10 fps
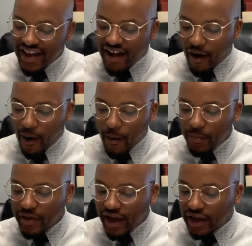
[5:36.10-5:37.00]

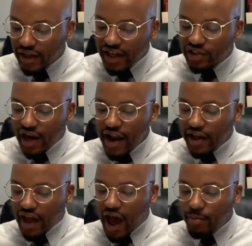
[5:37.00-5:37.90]
an
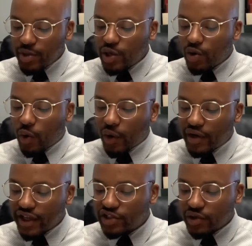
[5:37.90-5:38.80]
electronic copy or
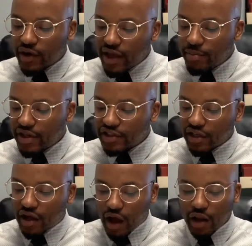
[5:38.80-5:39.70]
digital image
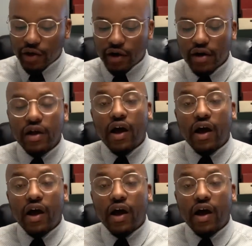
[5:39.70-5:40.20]
in color